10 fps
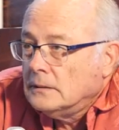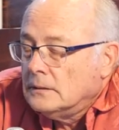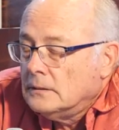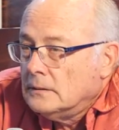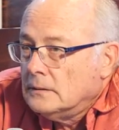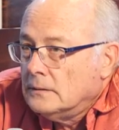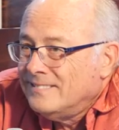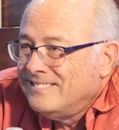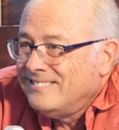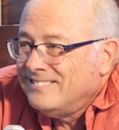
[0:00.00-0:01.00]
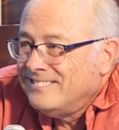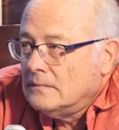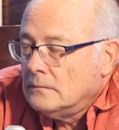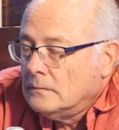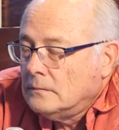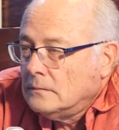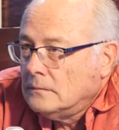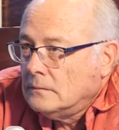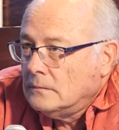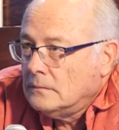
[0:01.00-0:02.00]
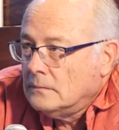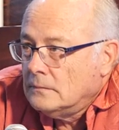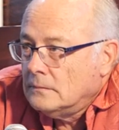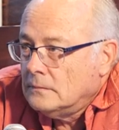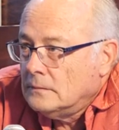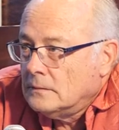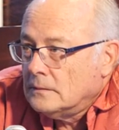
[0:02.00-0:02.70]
No one is speaking in this clip.